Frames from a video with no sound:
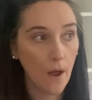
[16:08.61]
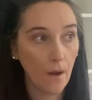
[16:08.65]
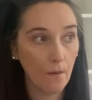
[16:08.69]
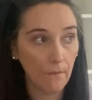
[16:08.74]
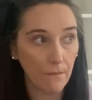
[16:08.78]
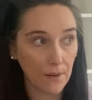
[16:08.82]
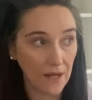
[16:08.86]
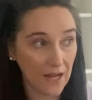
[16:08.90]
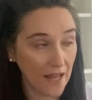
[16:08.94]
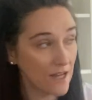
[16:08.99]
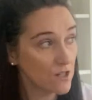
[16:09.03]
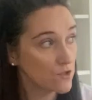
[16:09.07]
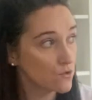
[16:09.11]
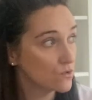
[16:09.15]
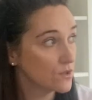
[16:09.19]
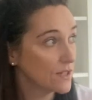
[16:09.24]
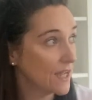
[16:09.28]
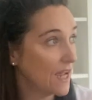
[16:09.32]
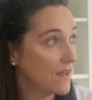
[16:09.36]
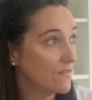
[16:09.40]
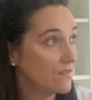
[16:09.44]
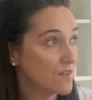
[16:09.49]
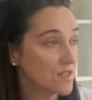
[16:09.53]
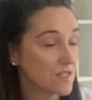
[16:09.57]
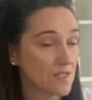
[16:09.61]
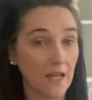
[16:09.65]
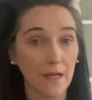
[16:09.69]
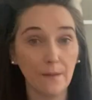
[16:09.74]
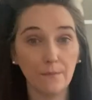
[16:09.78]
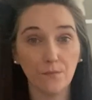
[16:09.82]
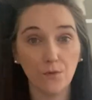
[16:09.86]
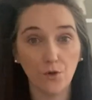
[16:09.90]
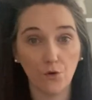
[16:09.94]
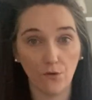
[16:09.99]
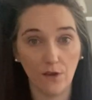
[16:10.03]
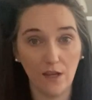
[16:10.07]
Planned on getting the
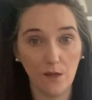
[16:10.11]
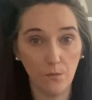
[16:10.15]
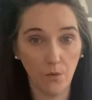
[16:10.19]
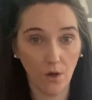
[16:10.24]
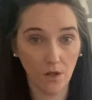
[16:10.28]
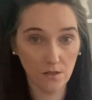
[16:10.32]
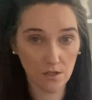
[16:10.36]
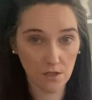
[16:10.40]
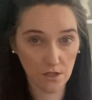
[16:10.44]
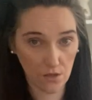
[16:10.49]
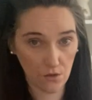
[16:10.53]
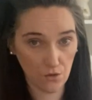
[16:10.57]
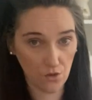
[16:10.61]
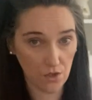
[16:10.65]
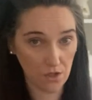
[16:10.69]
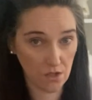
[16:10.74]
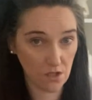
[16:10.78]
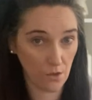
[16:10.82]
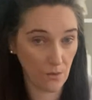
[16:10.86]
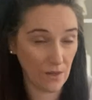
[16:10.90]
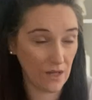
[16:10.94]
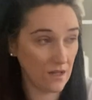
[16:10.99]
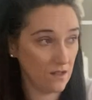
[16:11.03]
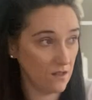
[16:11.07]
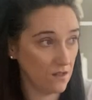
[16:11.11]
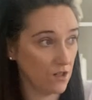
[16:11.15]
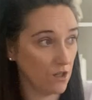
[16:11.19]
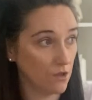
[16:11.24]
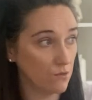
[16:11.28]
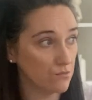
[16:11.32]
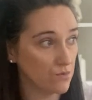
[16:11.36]
same green one, so just so it, you know,